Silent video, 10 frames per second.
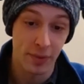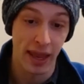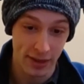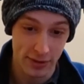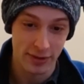
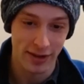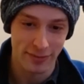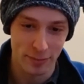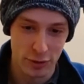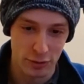and the
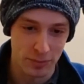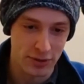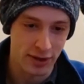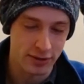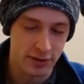tough mushroom
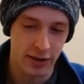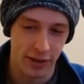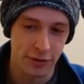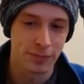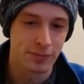stalks
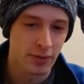together.